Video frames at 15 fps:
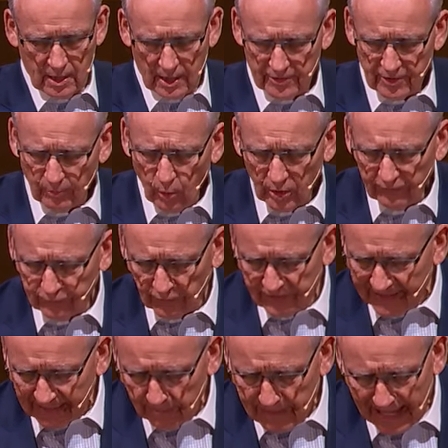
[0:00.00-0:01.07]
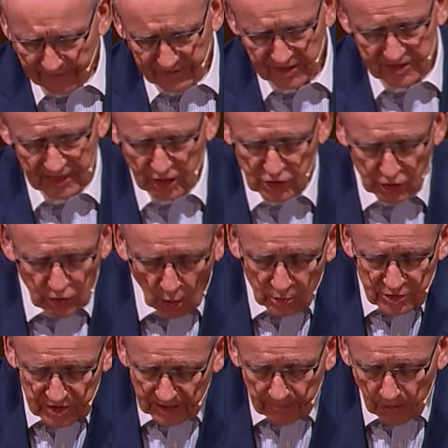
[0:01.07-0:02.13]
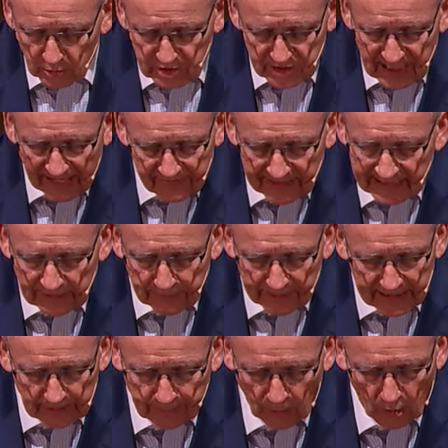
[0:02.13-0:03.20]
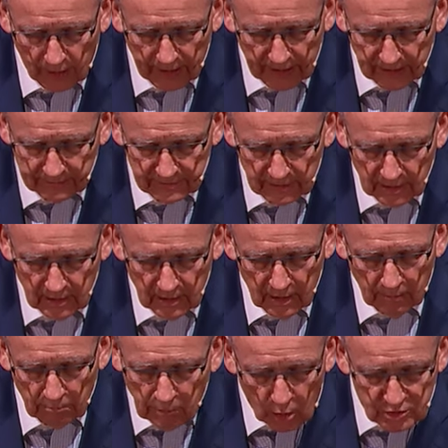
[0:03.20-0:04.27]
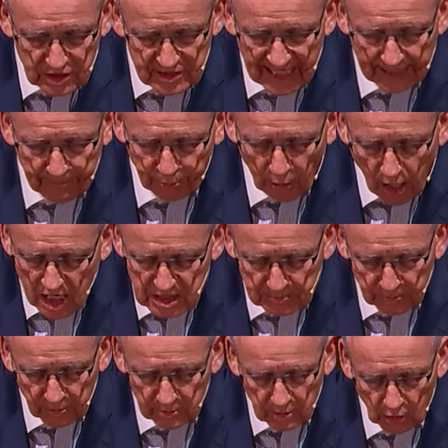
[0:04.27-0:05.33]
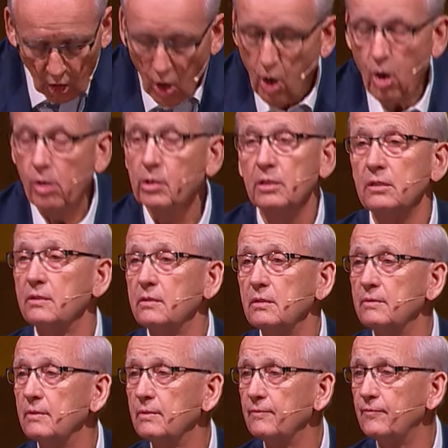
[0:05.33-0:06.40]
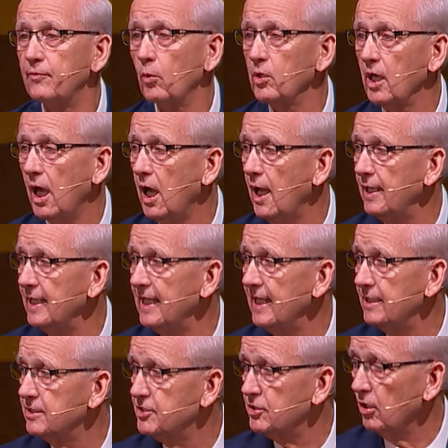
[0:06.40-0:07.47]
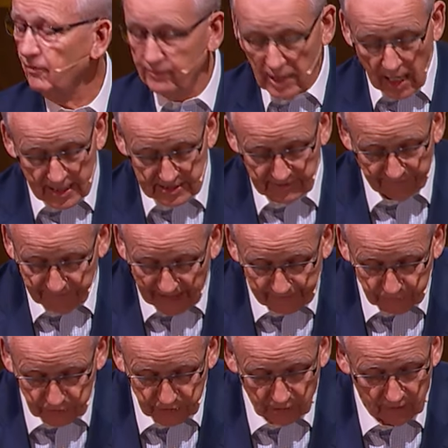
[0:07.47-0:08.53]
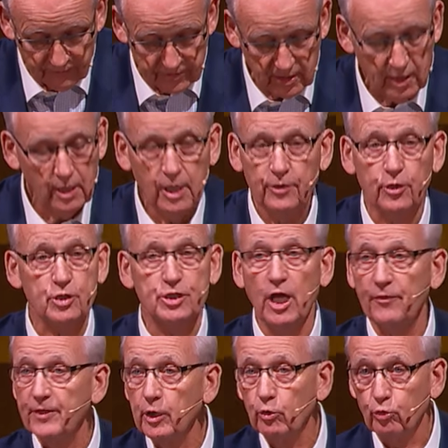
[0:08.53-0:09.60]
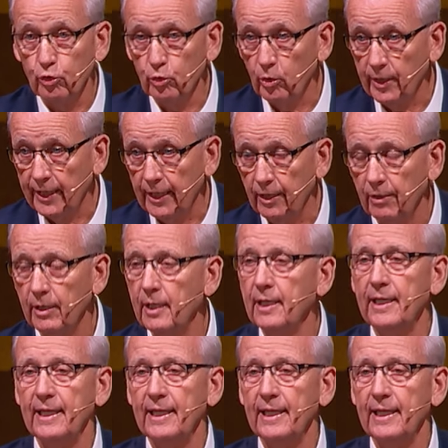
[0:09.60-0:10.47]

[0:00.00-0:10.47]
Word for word: Uh, the wonderful thing about this is you don't see Moses having any pity party. Moses had prospered long for God, he had served God as a faithful servant. There's nothing cruel here.